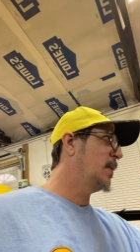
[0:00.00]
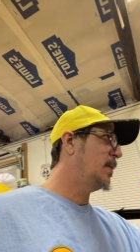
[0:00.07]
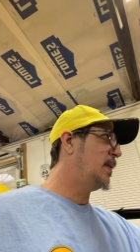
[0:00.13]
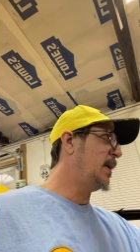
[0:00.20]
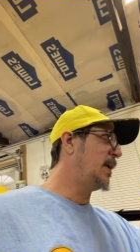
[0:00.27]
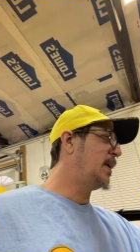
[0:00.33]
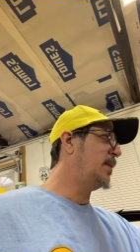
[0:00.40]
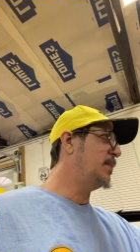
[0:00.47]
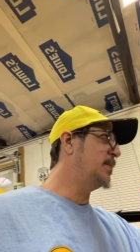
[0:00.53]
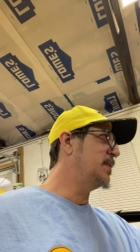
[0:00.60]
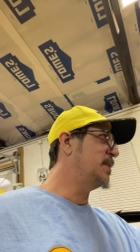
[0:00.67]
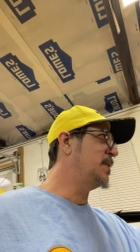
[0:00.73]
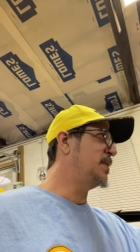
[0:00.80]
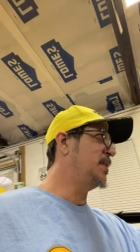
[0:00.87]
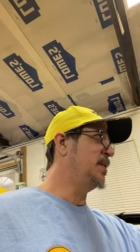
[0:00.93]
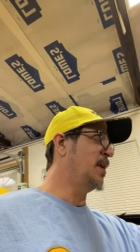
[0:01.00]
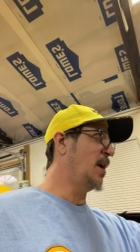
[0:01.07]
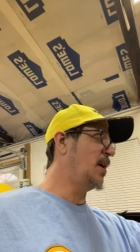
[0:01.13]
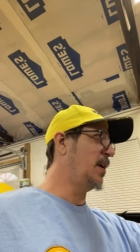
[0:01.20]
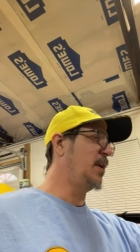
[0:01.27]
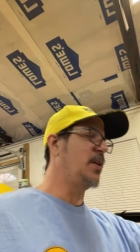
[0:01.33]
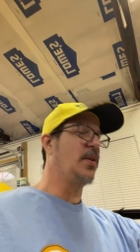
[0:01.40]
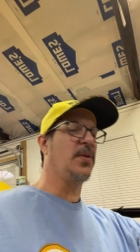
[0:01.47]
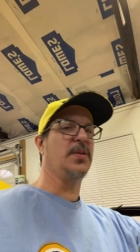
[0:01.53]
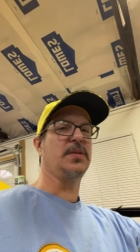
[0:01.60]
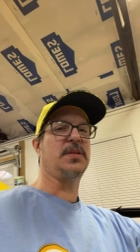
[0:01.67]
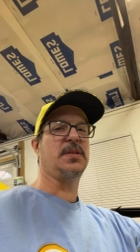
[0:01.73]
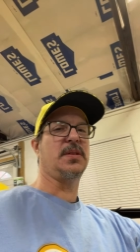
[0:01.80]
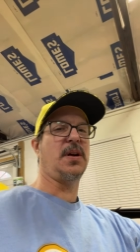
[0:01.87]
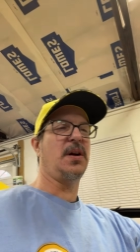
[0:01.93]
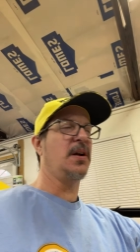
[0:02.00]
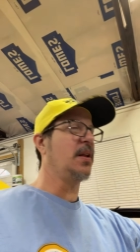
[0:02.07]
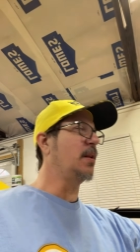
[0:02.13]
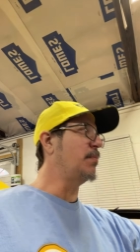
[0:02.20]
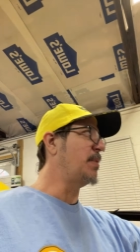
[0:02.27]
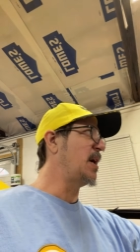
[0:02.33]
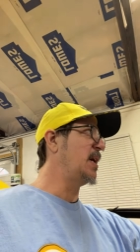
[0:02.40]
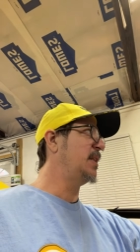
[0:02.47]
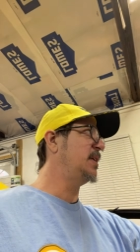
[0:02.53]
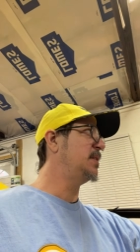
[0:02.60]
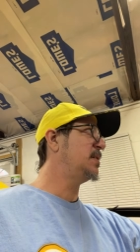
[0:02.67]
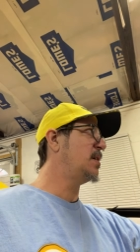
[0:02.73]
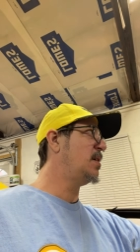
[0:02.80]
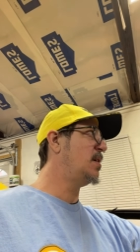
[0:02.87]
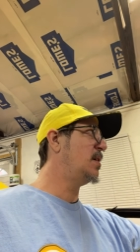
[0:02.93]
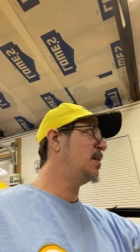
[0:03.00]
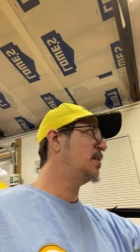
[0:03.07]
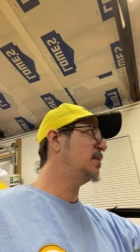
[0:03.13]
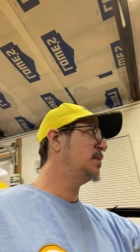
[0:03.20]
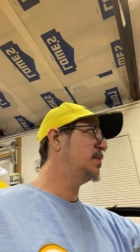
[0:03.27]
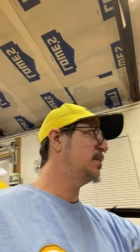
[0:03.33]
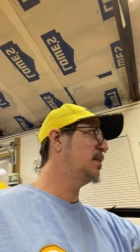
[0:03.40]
Like it was young adults starting to buy these cars.